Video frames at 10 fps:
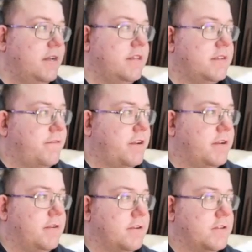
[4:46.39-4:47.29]
This figure
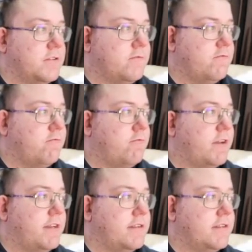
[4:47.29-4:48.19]
looks
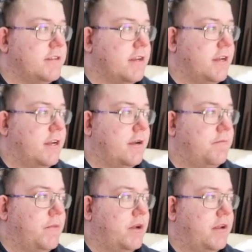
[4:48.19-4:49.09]
great. I
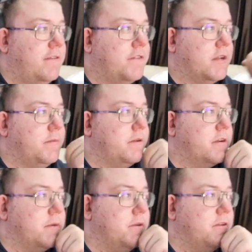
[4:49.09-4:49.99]
love the
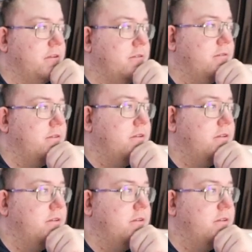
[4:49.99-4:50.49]
kimono.